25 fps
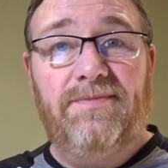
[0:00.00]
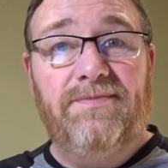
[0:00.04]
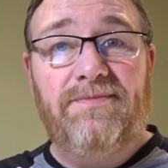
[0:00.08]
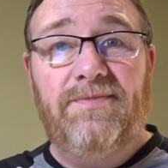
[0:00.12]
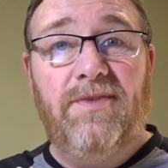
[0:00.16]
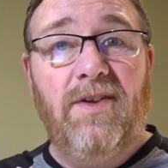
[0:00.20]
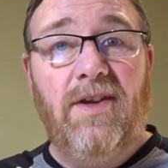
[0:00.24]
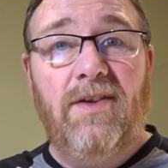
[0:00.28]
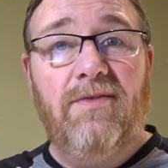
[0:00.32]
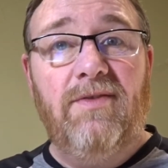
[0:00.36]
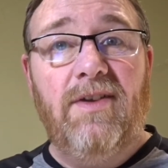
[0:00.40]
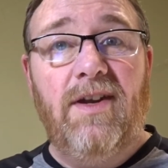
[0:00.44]

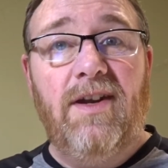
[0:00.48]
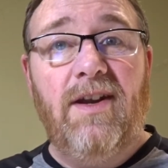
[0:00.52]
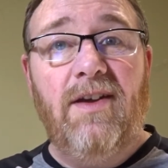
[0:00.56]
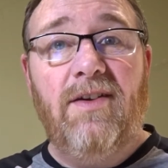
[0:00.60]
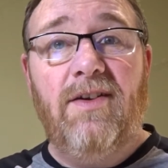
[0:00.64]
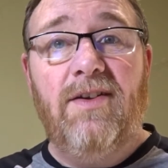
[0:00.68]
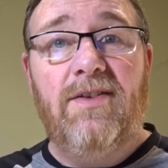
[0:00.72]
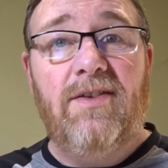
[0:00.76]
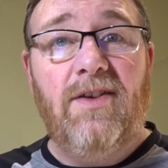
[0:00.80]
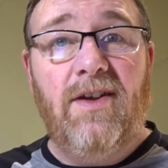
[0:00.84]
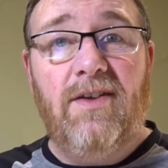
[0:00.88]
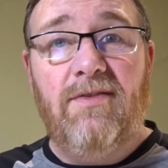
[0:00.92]
not even
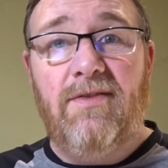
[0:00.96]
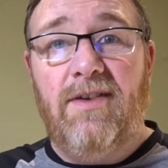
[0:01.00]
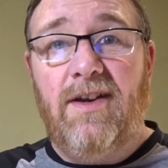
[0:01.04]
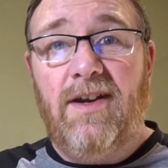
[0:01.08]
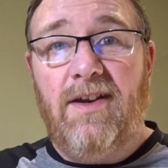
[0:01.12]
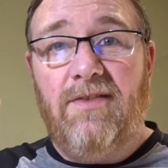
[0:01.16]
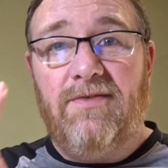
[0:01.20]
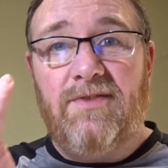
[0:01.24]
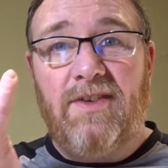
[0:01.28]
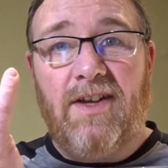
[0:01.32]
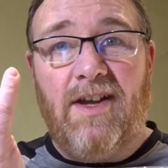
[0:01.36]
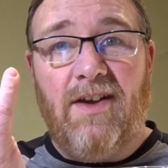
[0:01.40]

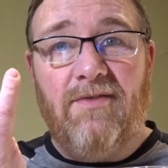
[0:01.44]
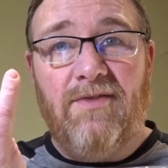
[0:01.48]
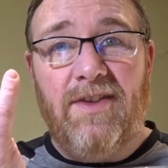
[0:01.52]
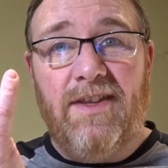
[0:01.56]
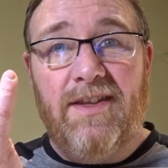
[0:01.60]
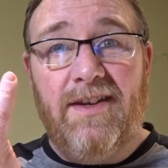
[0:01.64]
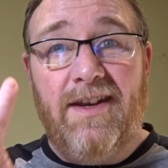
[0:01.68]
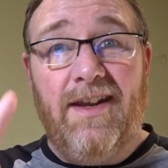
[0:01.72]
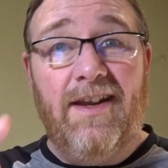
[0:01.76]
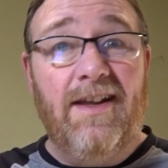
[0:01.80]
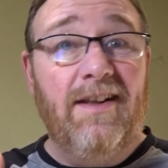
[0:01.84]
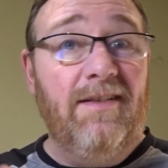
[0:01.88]
enough to cover the
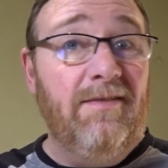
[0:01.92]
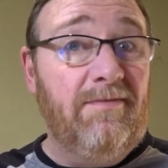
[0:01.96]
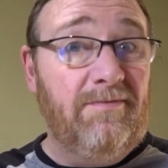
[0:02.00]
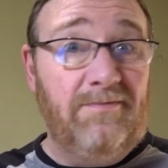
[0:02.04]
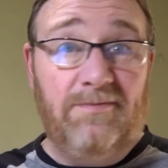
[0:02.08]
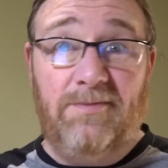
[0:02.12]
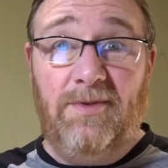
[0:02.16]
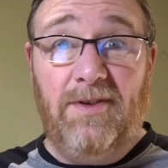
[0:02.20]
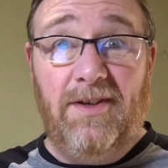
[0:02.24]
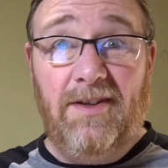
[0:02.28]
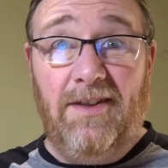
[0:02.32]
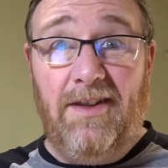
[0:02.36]
nail,
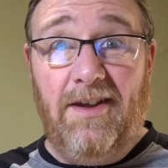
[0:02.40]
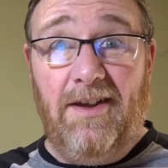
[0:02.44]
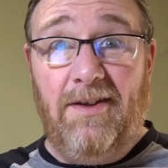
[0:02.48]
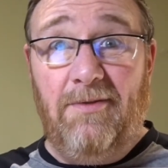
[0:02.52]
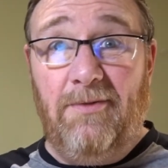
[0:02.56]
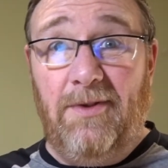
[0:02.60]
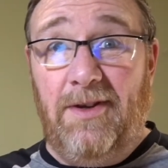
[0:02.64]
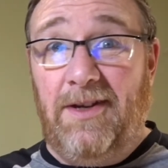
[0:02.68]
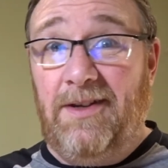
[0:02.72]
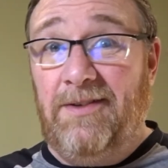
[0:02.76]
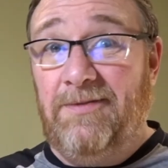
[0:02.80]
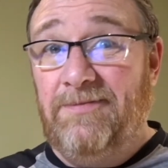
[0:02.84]
put it that
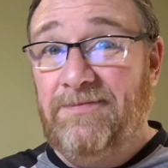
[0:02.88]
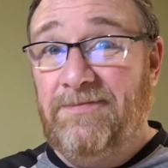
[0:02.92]
way.